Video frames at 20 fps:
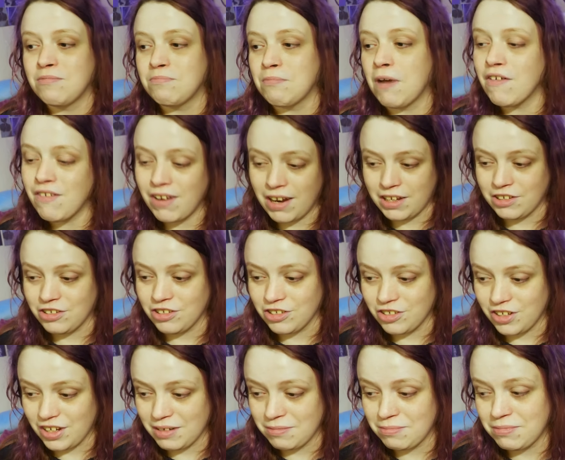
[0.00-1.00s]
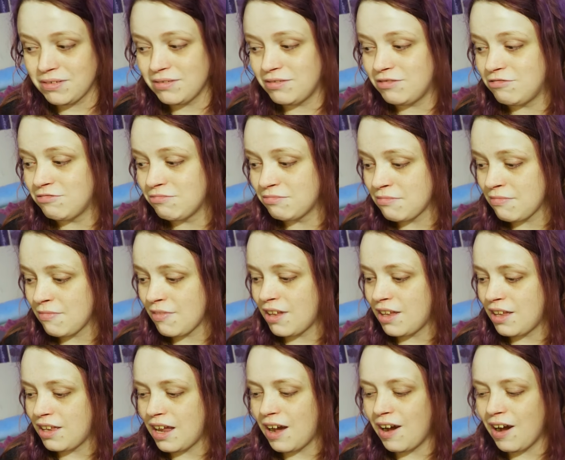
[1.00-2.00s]
My relationship.
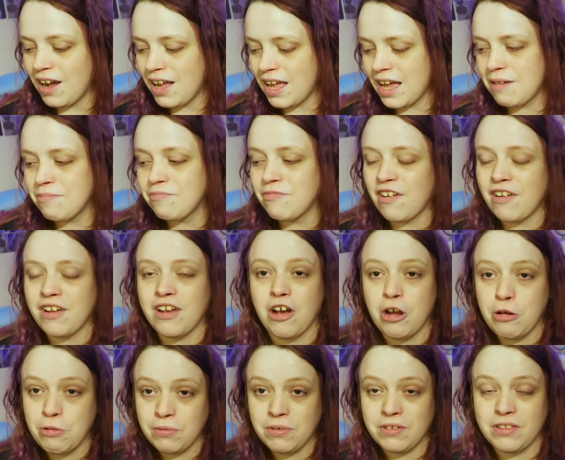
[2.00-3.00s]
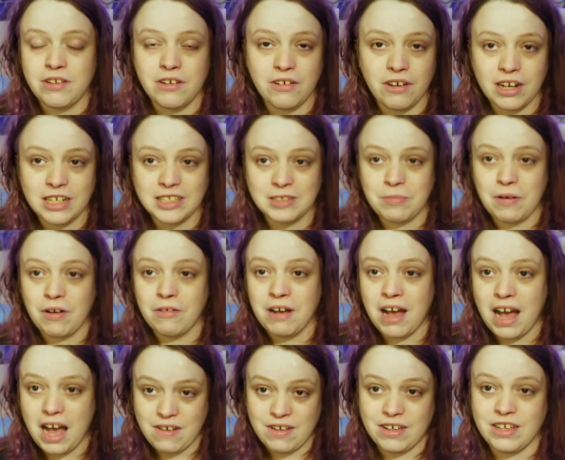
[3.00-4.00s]
Now, I am very open with you guys about
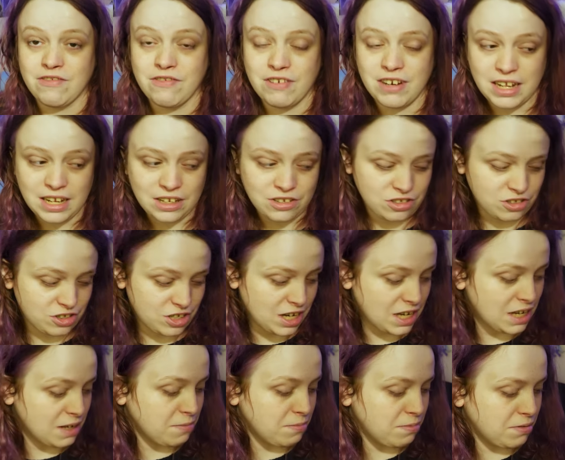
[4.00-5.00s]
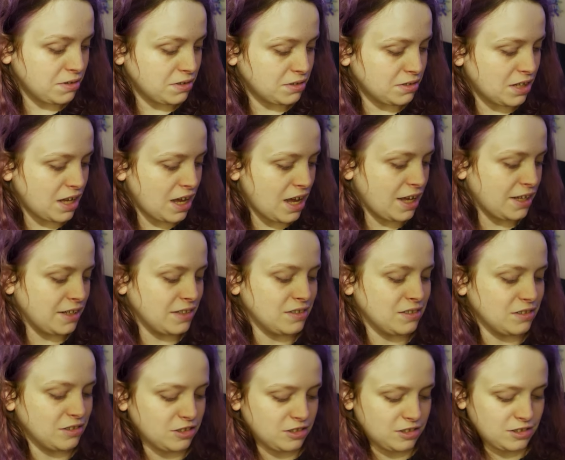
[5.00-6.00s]
having a relationship
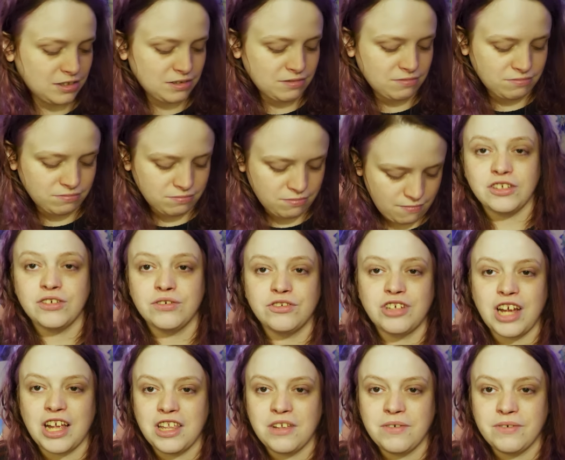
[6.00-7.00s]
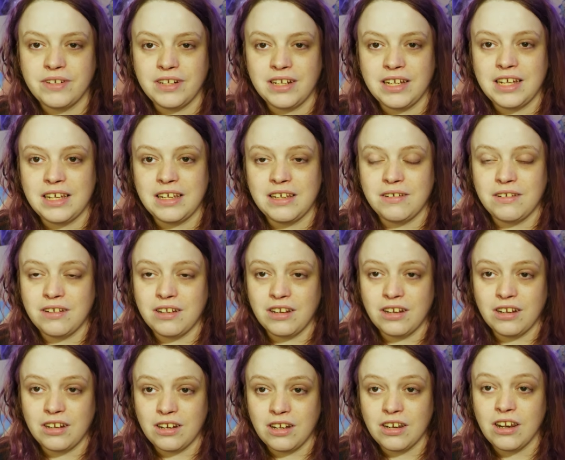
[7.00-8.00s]
and do genuinely
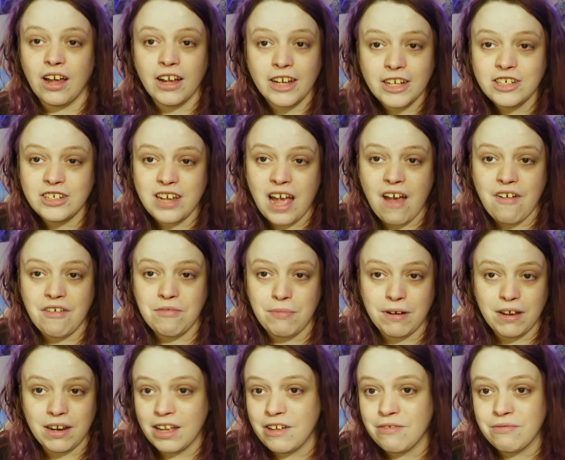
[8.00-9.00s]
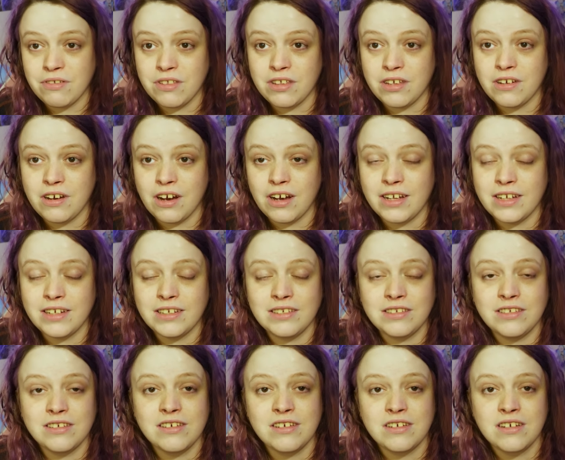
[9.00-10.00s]
like sharing my life with you
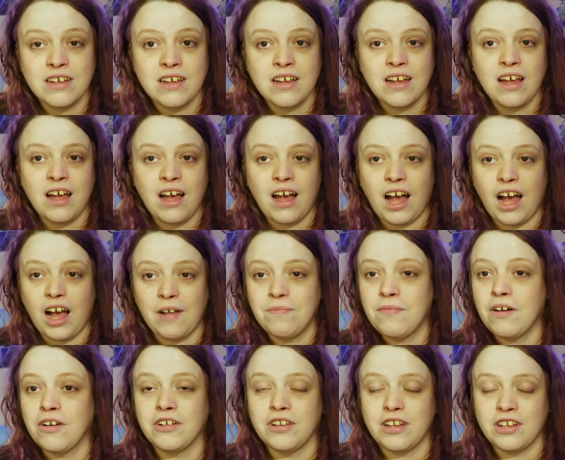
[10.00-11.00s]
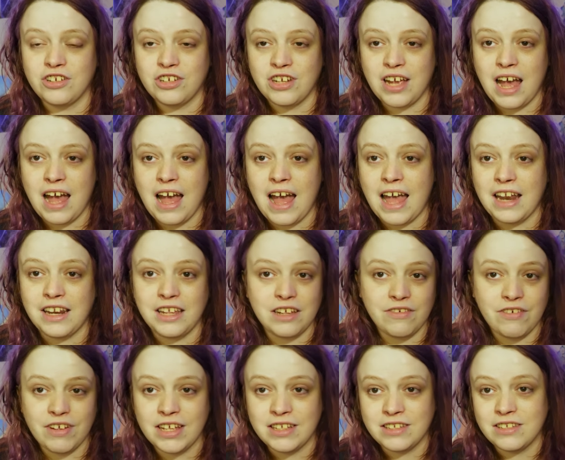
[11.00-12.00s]
guys. I'm not going to share any
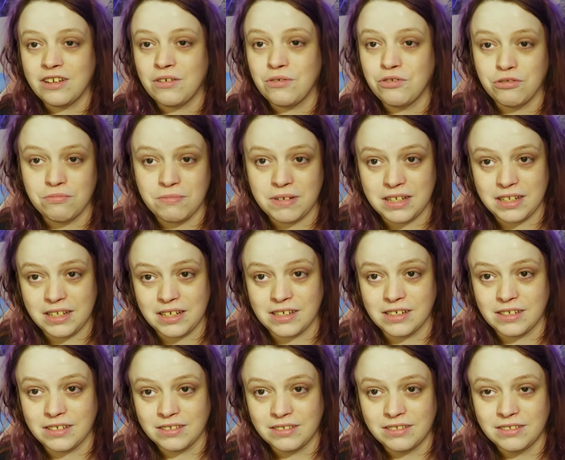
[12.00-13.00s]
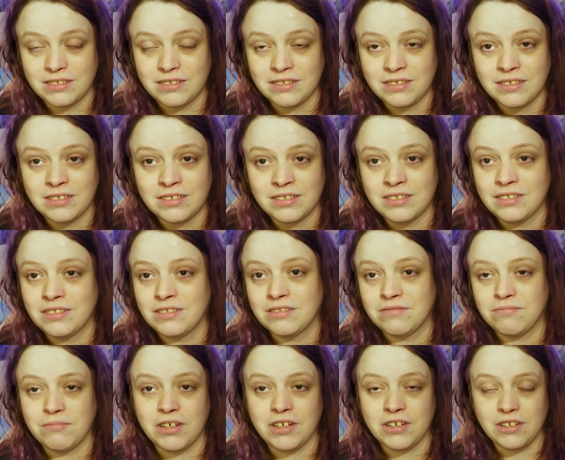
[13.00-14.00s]
of his social media
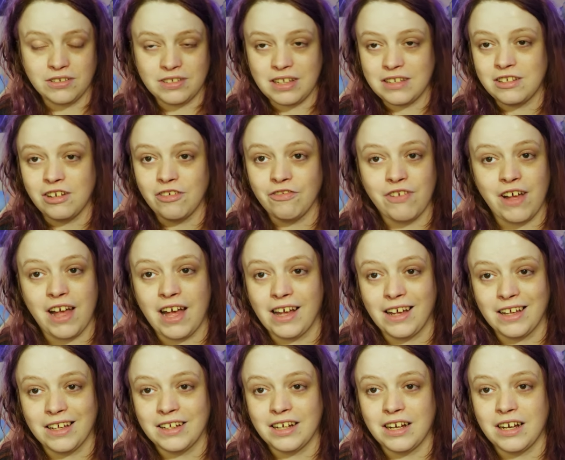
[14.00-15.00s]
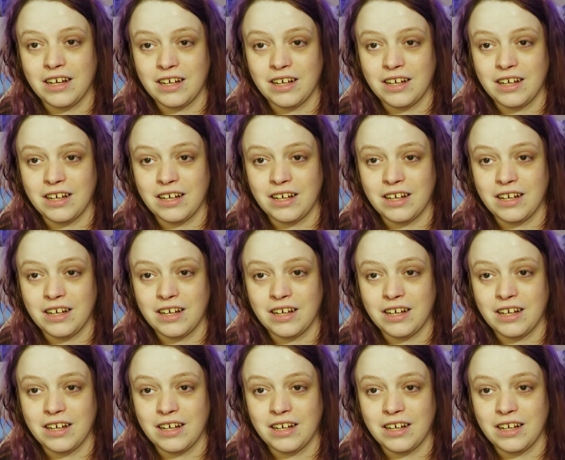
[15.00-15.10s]
because that's not fair.